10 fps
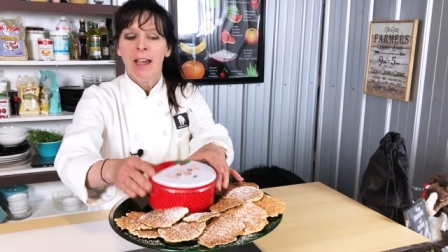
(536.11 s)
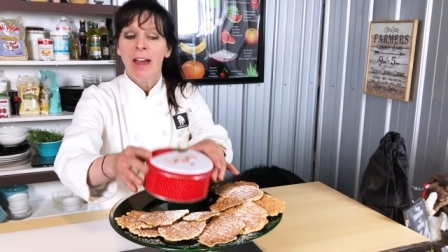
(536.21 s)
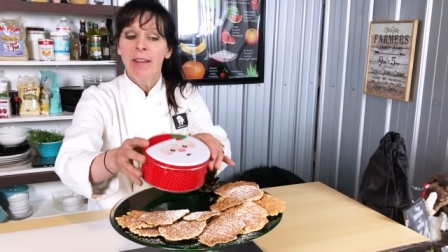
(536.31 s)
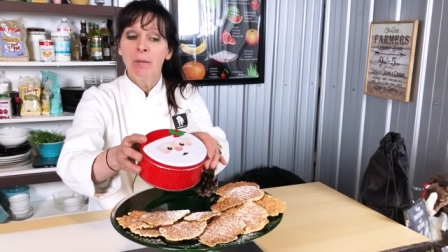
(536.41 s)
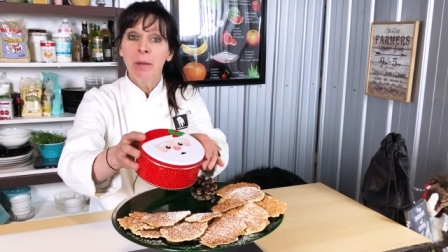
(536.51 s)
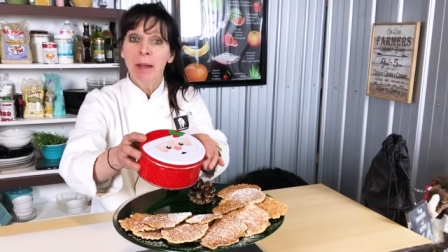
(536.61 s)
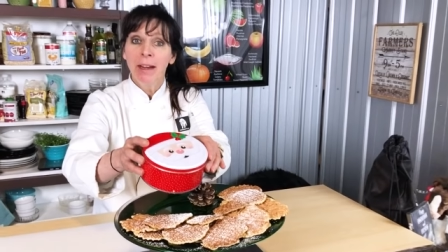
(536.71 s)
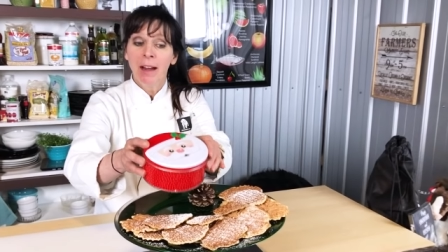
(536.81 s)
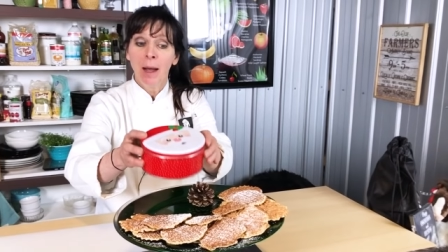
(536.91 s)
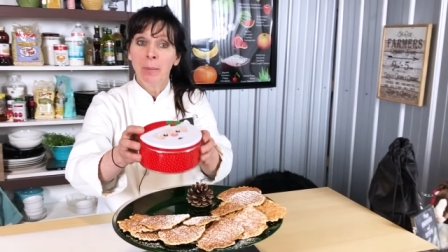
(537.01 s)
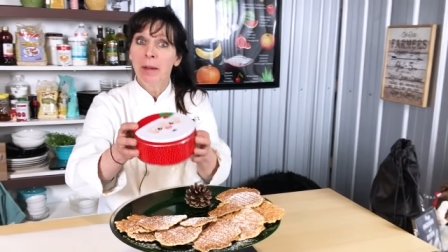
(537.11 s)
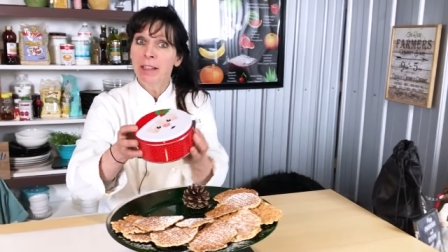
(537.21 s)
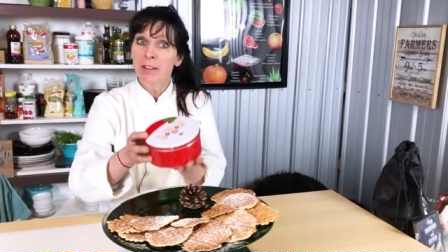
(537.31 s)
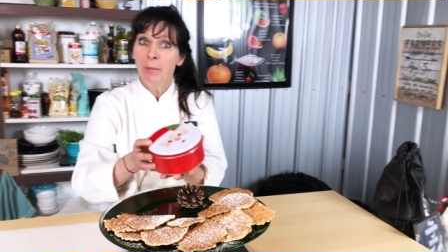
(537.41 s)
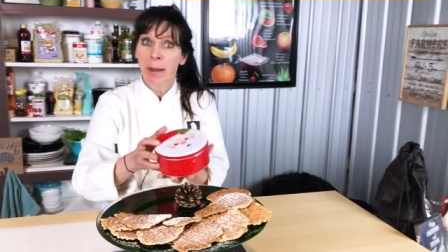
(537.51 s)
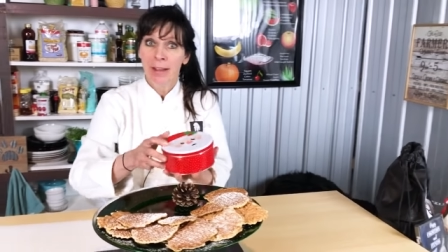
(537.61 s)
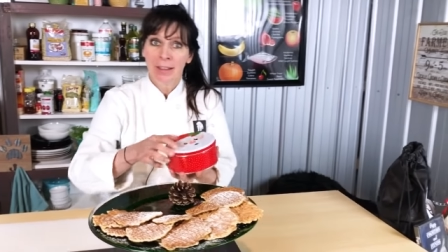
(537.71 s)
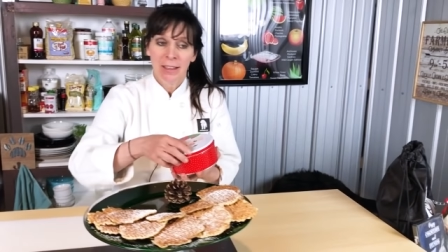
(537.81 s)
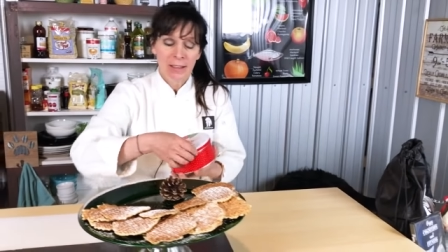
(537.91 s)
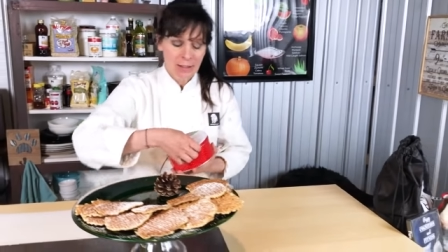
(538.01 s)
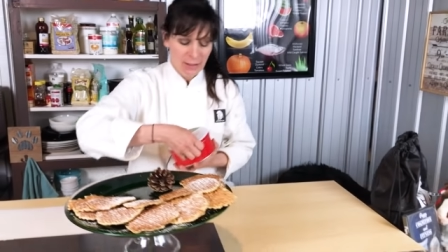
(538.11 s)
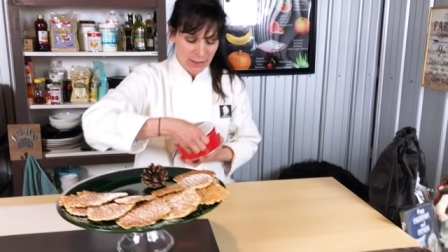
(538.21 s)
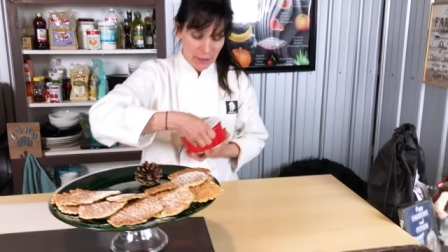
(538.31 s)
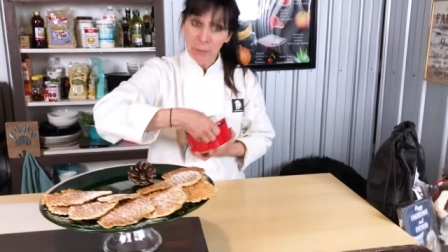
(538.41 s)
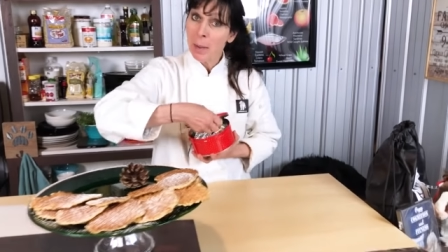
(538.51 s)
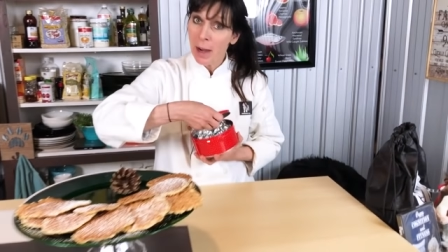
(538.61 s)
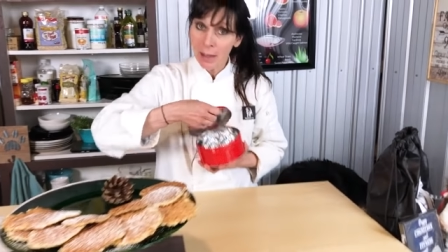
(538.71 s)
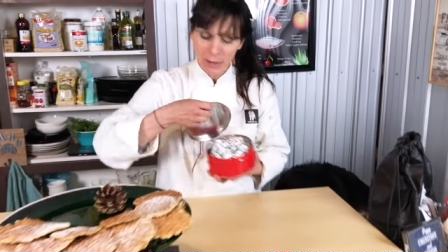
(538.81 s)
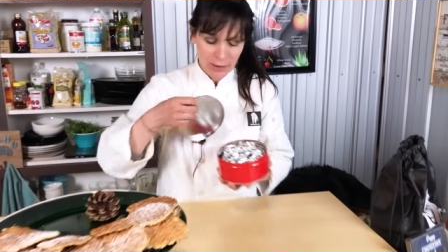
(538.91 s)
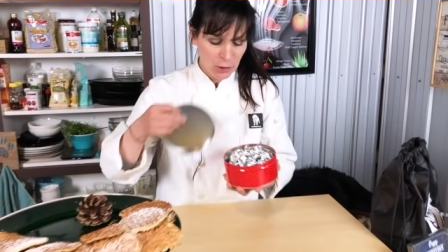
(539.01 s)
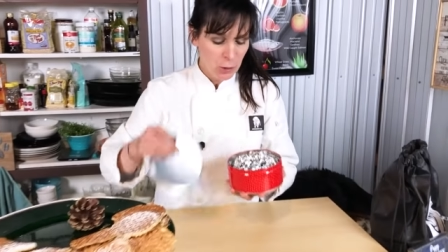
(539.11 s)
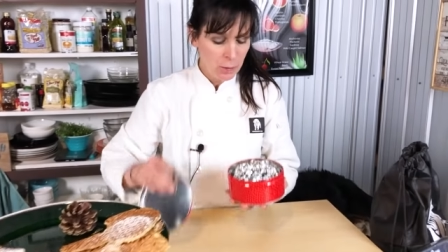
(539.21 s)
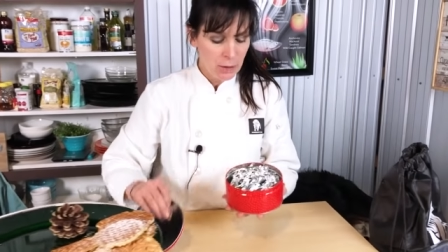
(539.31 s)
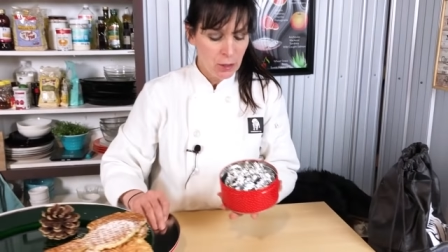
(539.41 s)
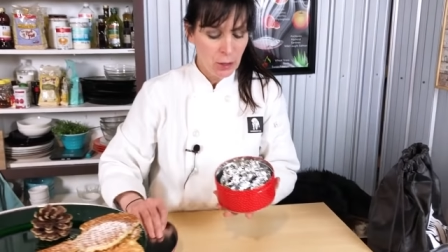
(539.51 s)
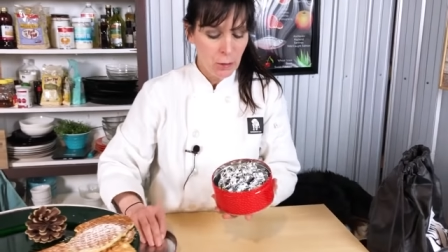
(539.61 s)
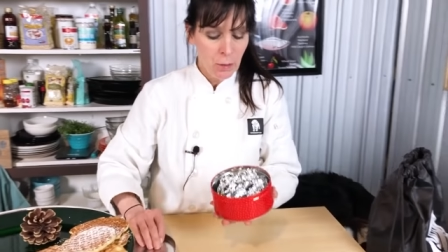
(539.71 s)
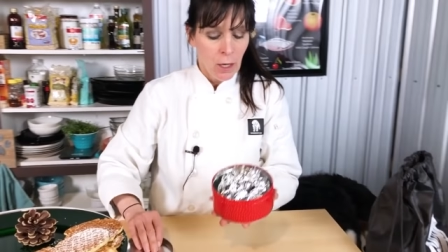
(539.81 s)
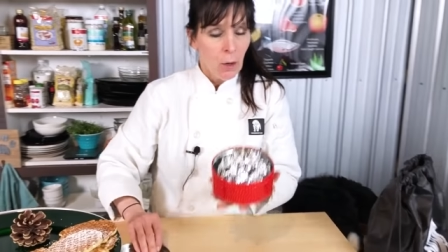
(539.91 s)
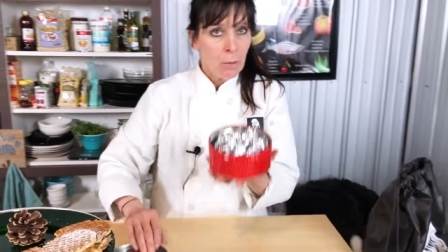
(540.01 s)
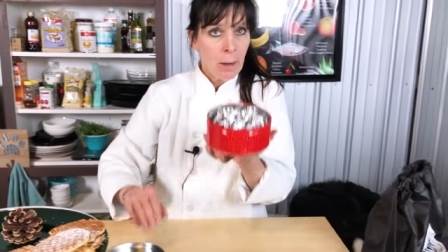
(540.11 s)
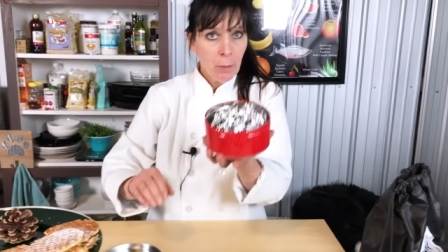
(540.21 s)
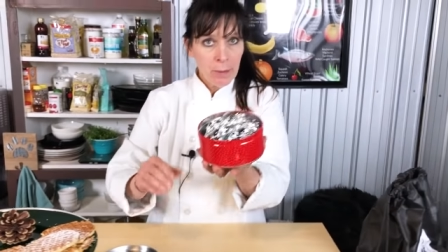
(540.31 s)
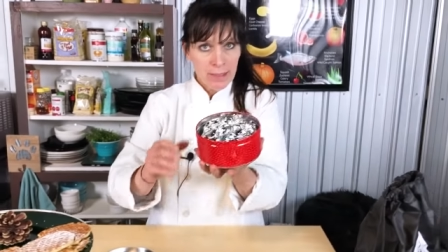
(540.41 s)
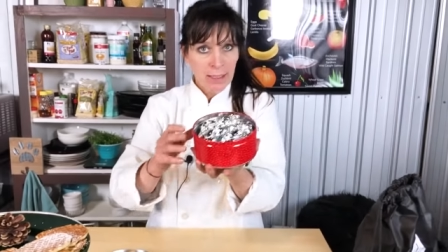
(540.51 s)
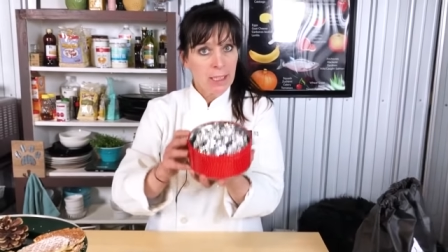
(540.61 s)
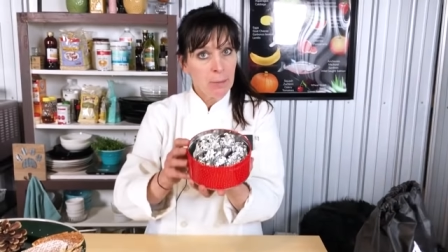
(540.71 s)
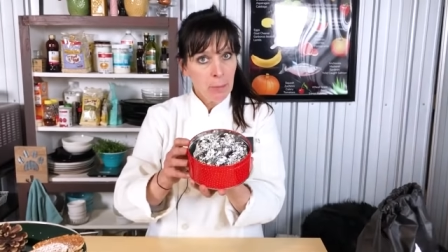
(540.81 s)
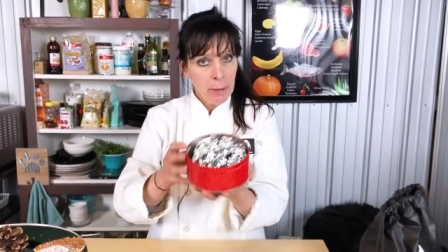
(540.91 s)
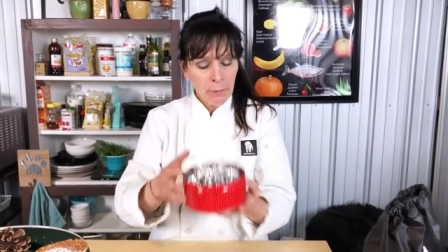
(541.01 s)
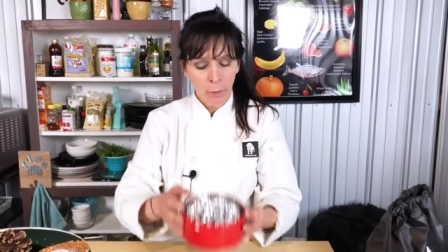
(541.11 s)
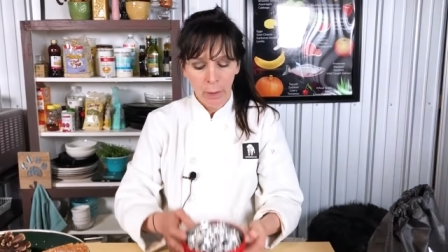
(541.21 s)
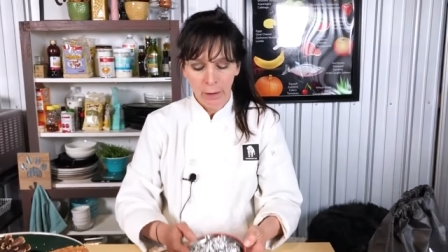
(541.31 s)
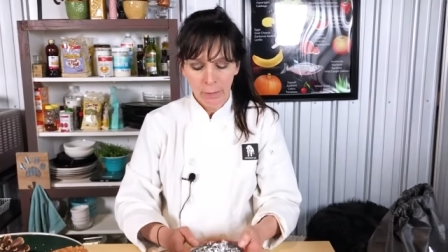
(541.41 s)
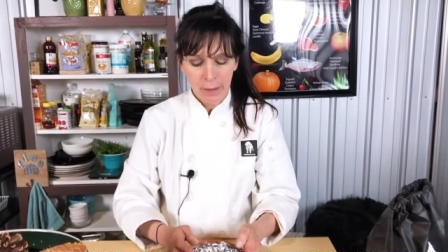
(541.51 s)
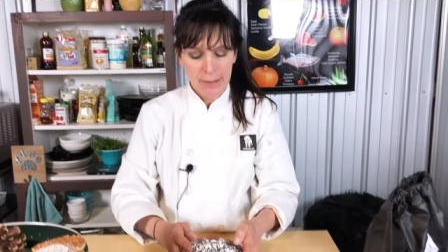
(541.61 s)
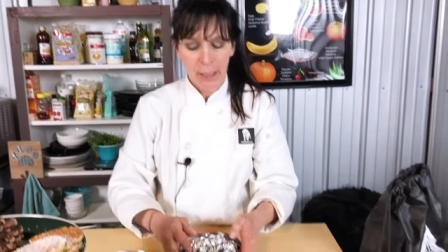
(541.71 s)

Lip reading: And then we made up a gift basket, a gift box that you can do. Remember we said keep them in foil because